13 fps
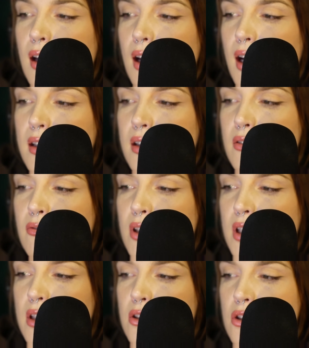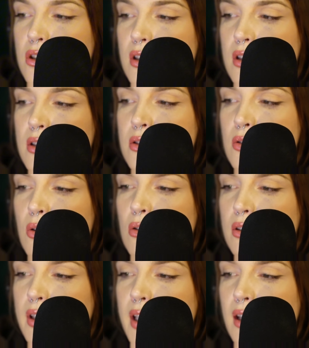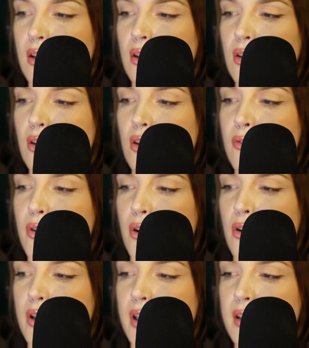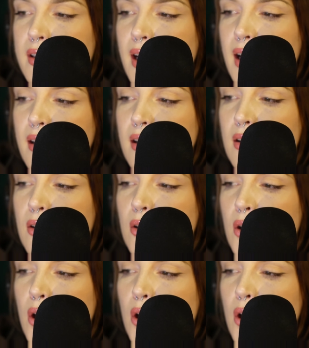and had reached the salt lake of Onondaga,